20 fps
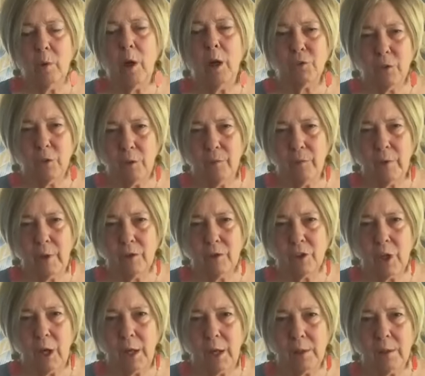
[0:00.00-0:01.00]
also felt
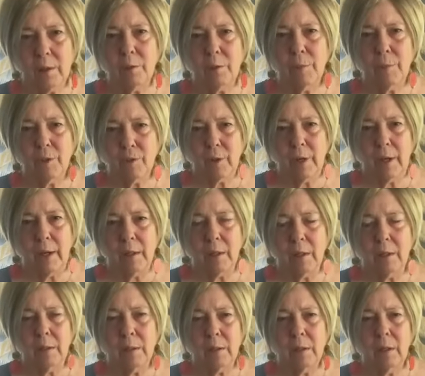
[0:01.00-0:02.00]
shocked and betrayed
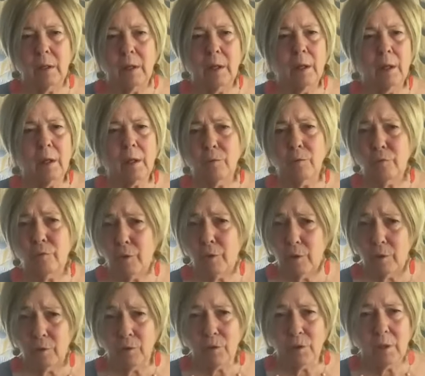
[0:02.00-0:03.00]
and
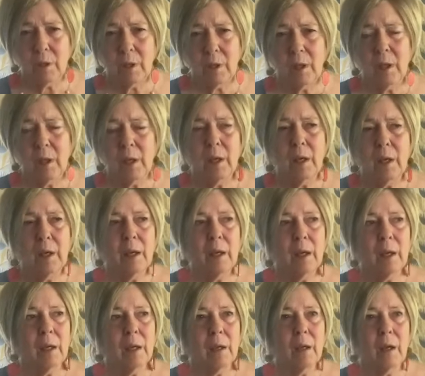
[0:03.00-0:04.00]
confused
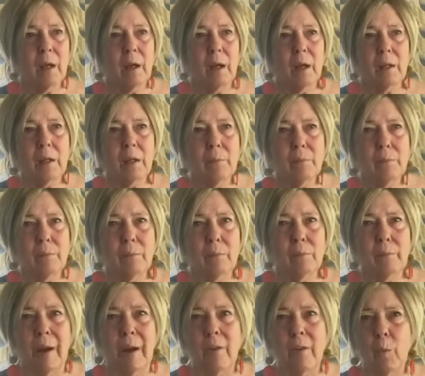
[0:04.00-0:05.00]

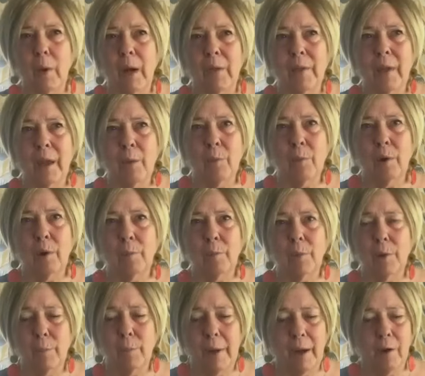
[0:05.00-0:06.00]
by the way they were
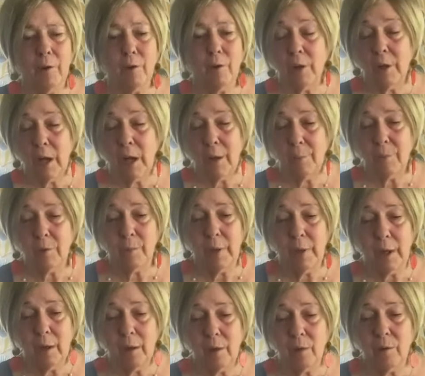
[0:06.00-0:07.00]
prepared or not
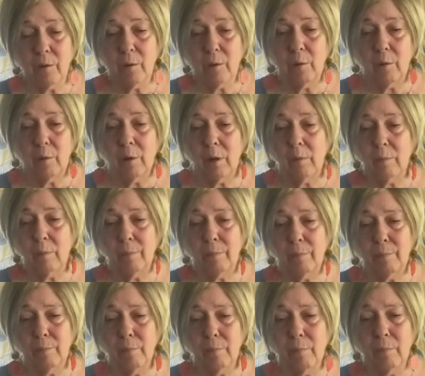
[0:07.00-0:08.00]
prepared, or
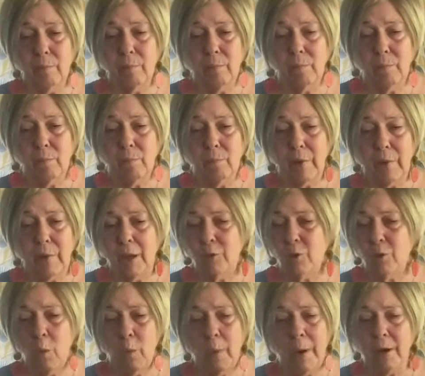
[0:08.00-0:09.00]
had
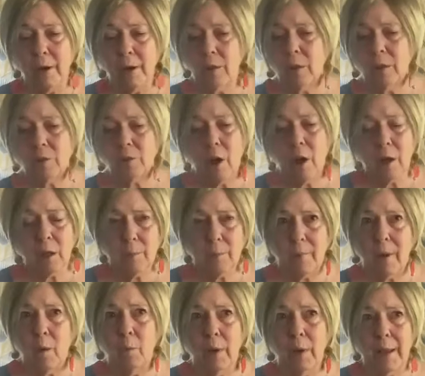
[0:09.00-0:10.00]
nowhere to talk
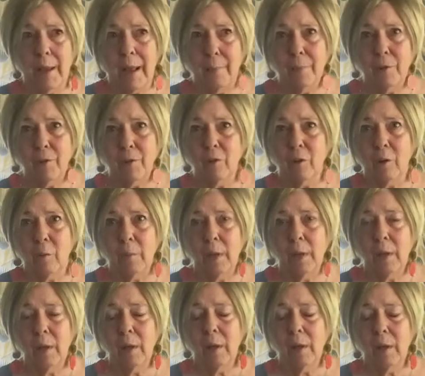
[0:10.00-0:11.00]
about what happened to them
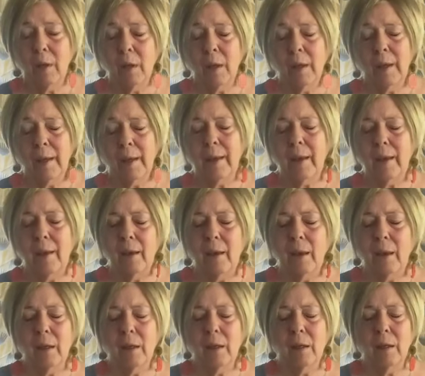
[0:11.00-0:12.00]

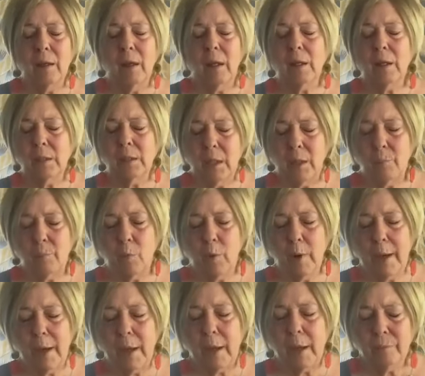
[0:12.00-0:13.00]
in a deep
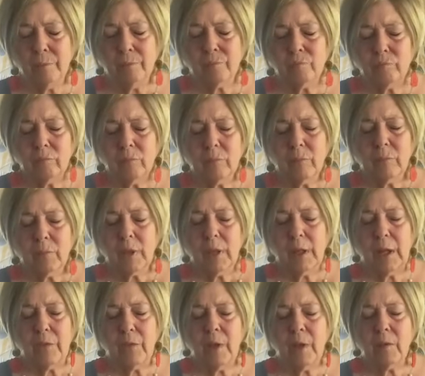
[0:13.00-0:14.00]
way.
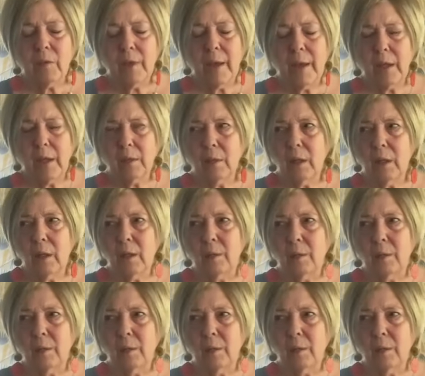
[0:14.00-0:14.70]
And I think that